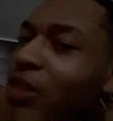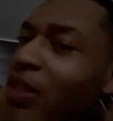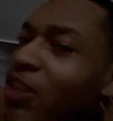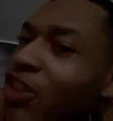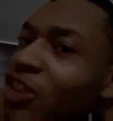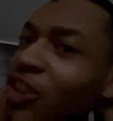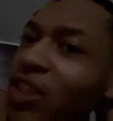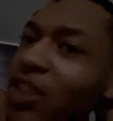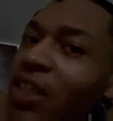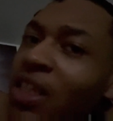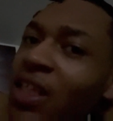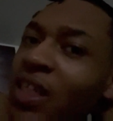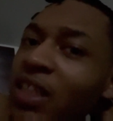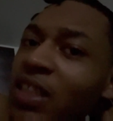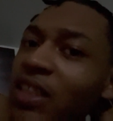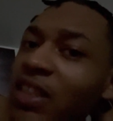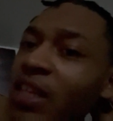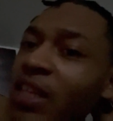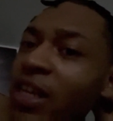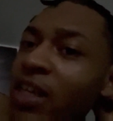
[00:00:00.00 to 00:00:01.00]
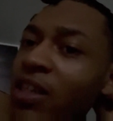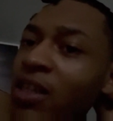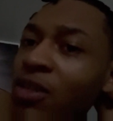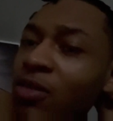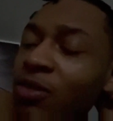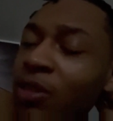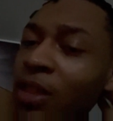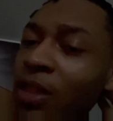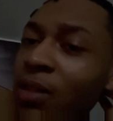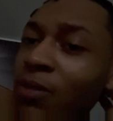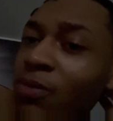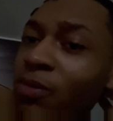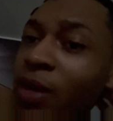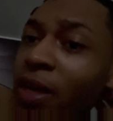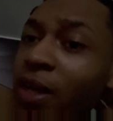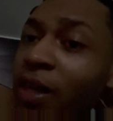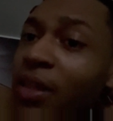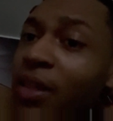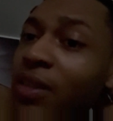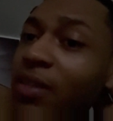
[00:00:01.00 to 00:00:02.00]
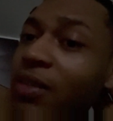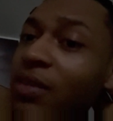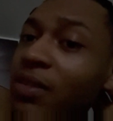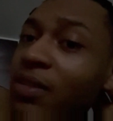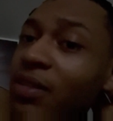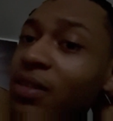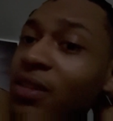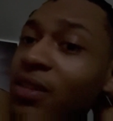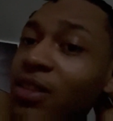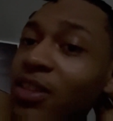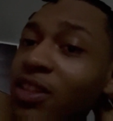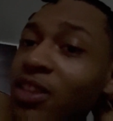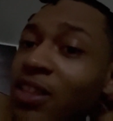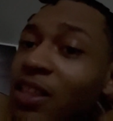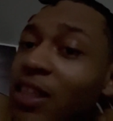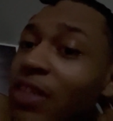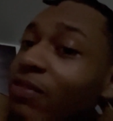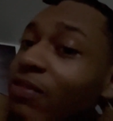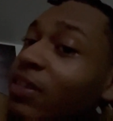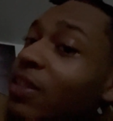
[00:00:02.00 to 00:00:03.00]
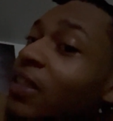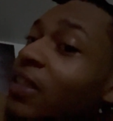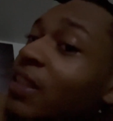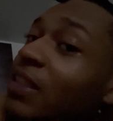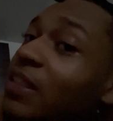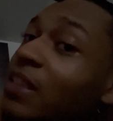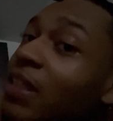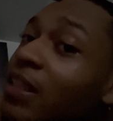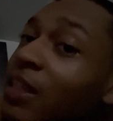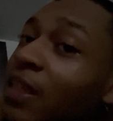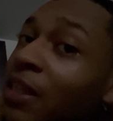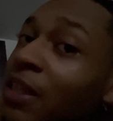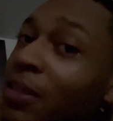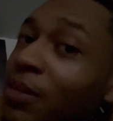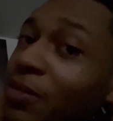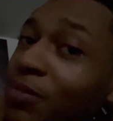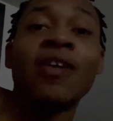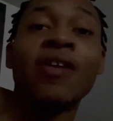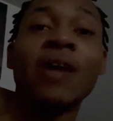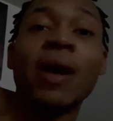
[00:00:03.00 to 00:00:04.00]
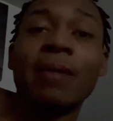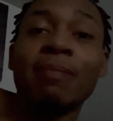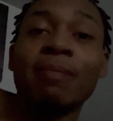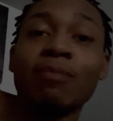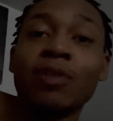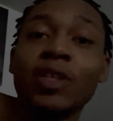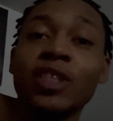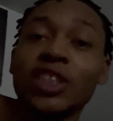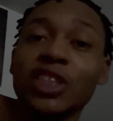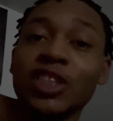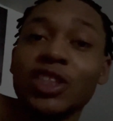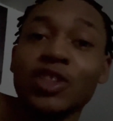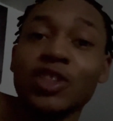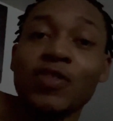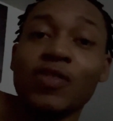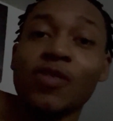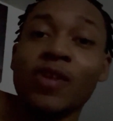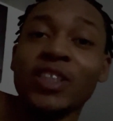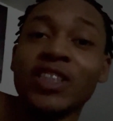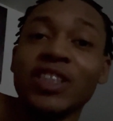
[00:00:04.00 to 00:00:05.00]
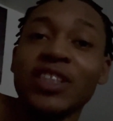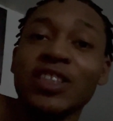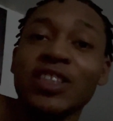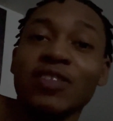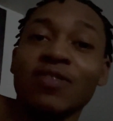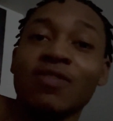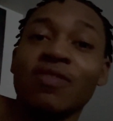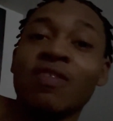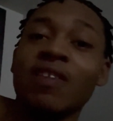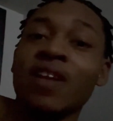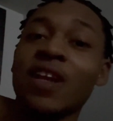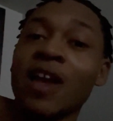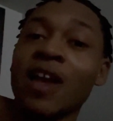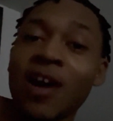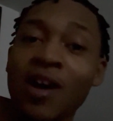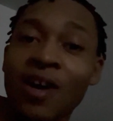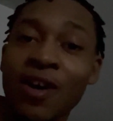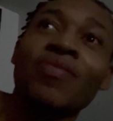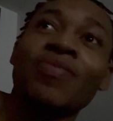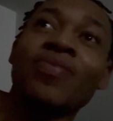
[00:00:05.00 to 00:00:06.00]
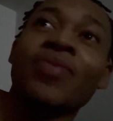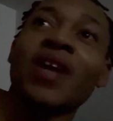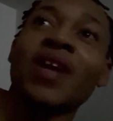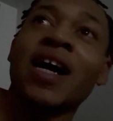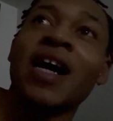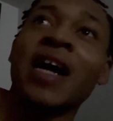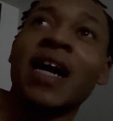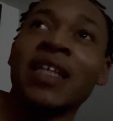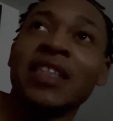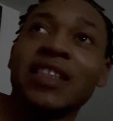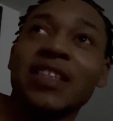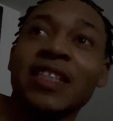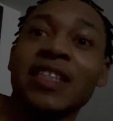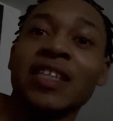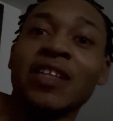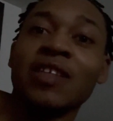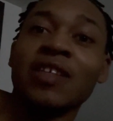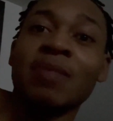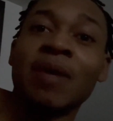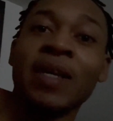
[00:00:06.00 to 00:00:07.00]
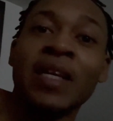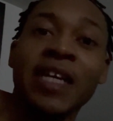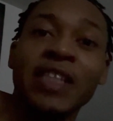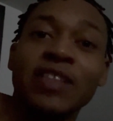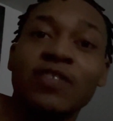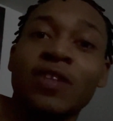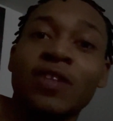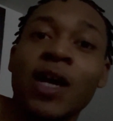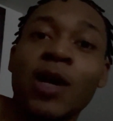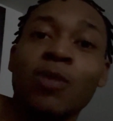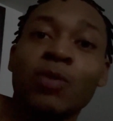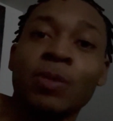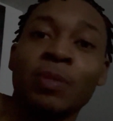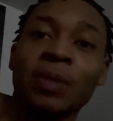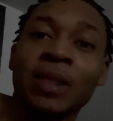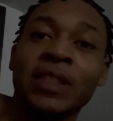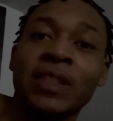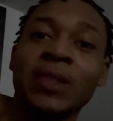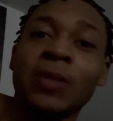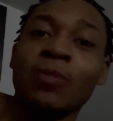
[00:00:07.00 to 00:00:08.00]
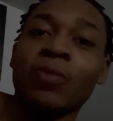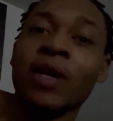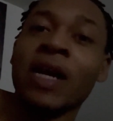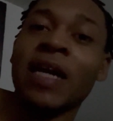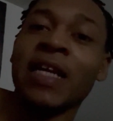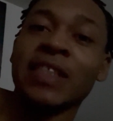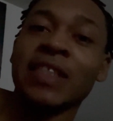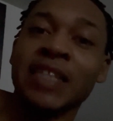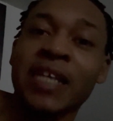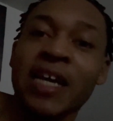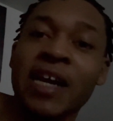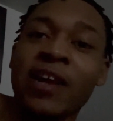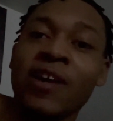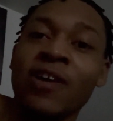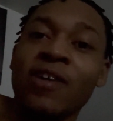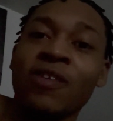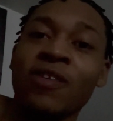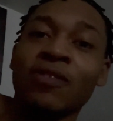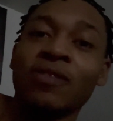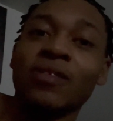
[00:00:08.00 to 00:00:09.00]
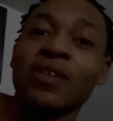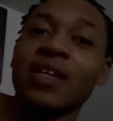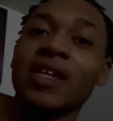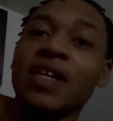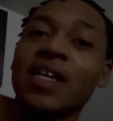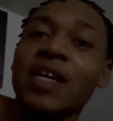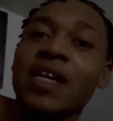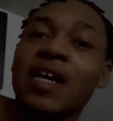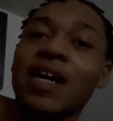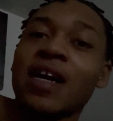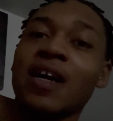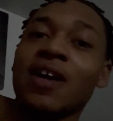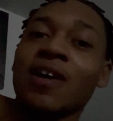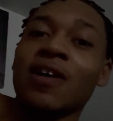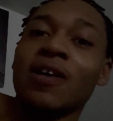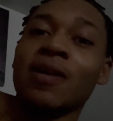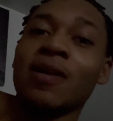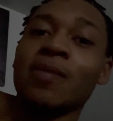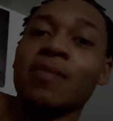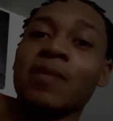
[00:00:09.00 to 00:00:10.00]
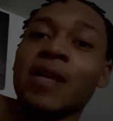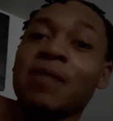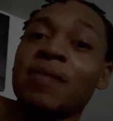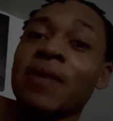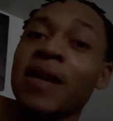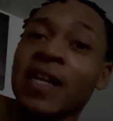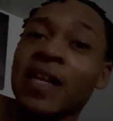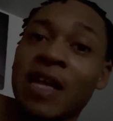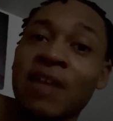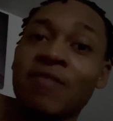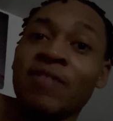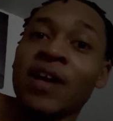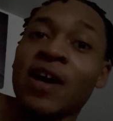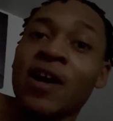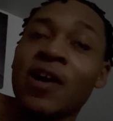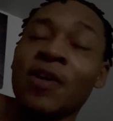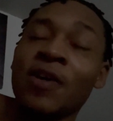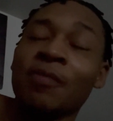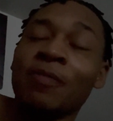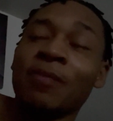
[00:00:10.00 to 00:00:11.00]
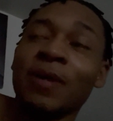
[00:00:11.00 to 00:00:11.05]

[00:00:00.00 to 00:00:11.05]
She did say don't get them wet. She definitely did say that. I appreciate you for watching this vlog. I honestly thought that my next vlog would be somewhere out of town, um, like my L A vlog.